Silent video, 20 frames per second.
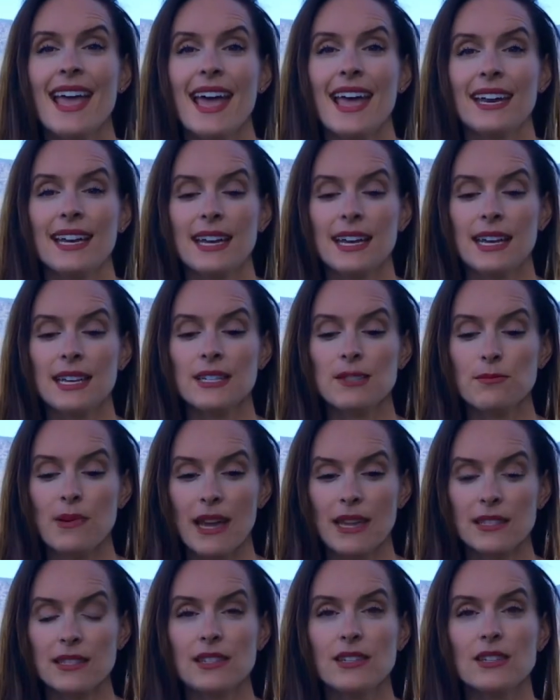And it is
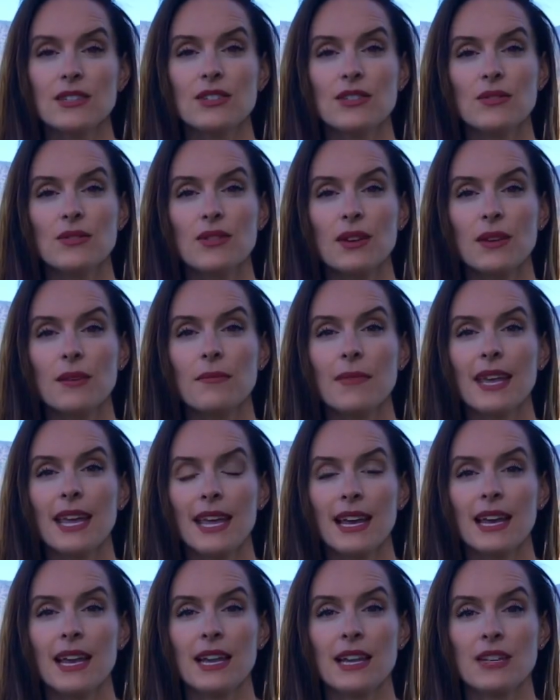best to do them
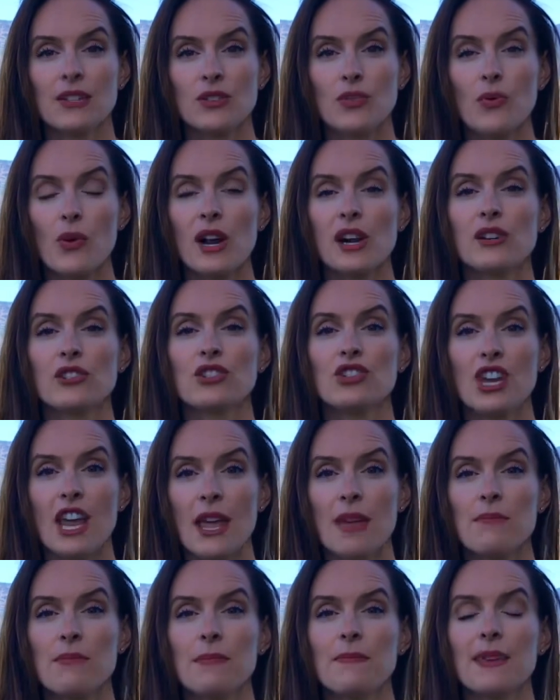in a square
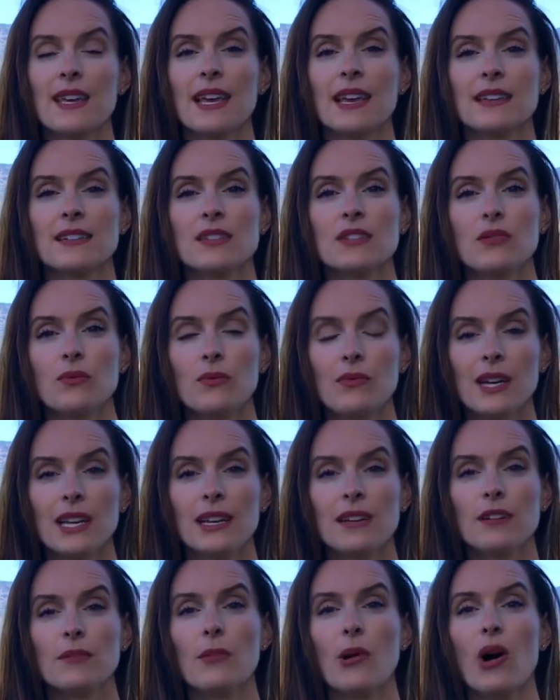shape because the
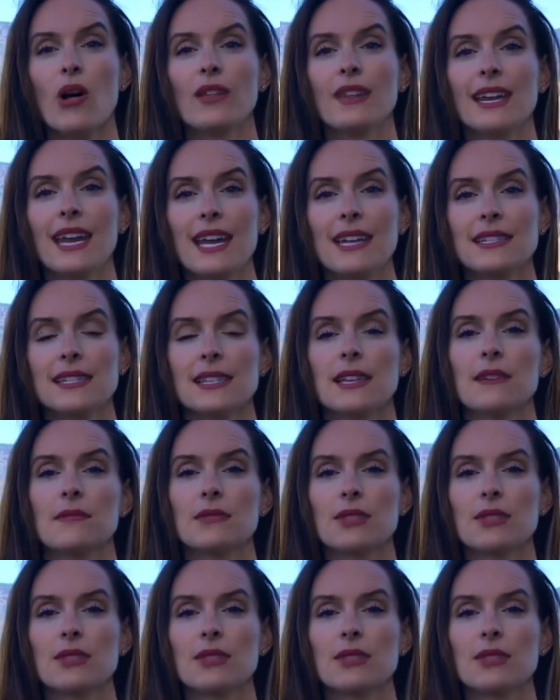wind pollinates them,